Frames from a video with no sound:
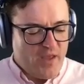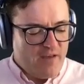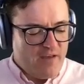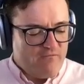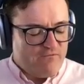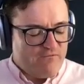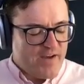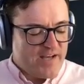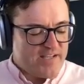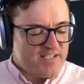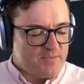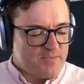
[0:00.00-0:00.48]

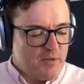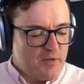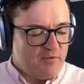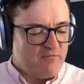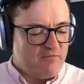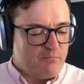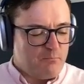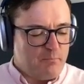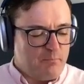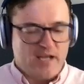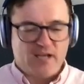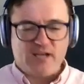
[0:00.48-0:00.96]

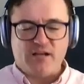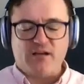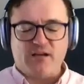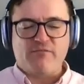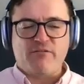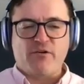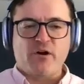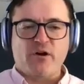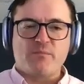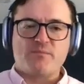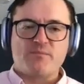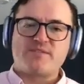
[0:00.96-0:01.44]
investment banking
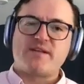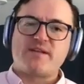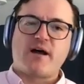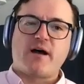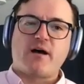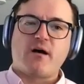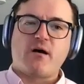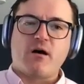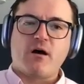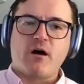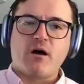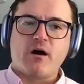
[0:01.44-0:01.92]
firms
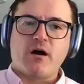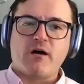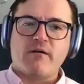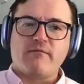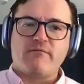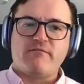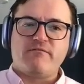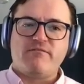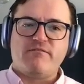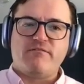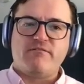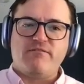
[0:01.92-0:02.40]
that are
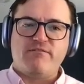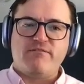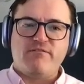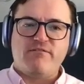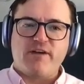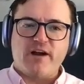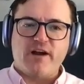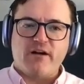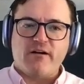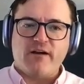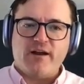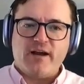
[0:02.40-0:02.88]

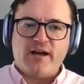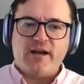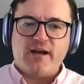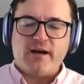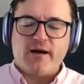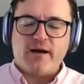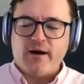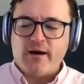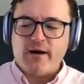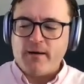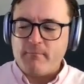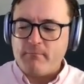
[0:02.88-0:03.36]
very